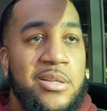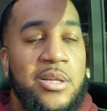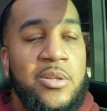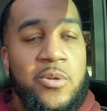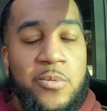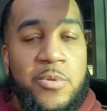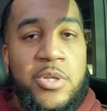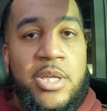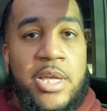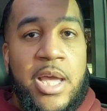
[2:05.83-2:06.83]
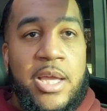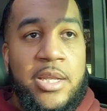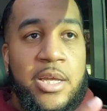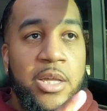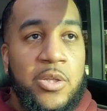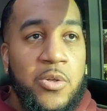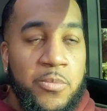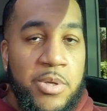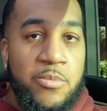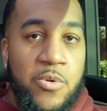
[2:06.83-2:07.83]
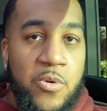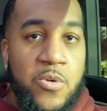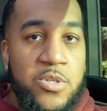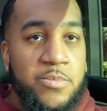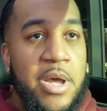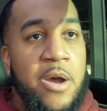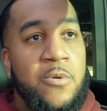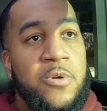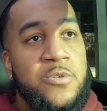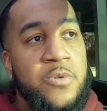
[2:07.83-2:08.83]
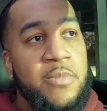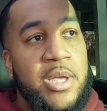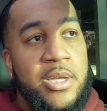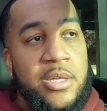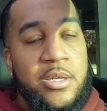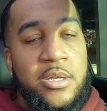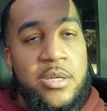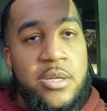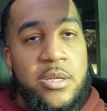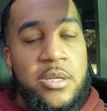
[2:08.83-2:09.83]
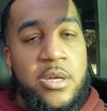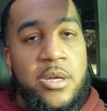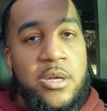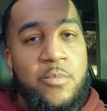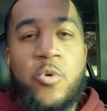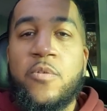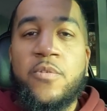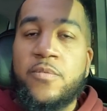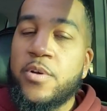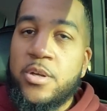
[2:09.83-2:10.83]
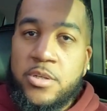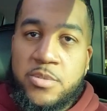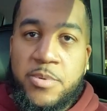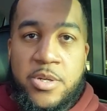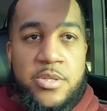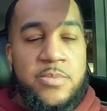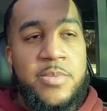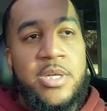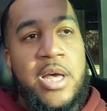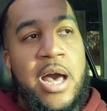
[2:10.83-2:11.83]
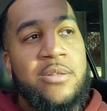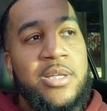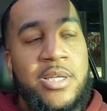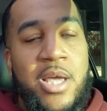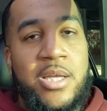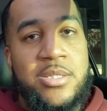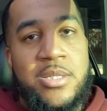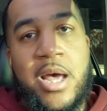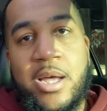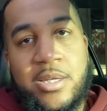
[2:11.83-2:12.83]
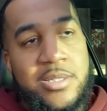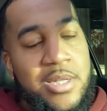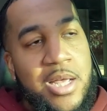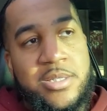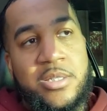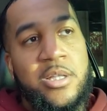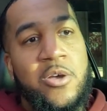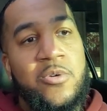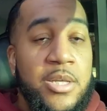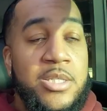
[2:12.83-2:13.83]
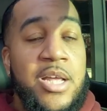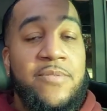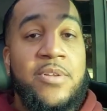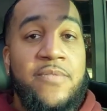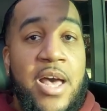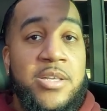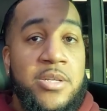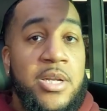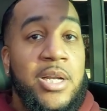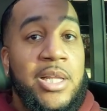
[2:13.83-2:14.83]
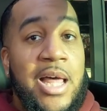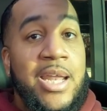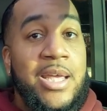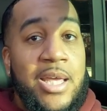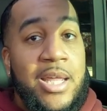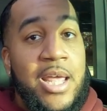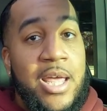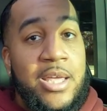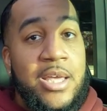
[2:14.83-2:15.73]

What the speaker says: a little bit more horsepower, which will make it more of a funner experience. But out the gate, stock is not slow. It's definitely faster than a lot of NA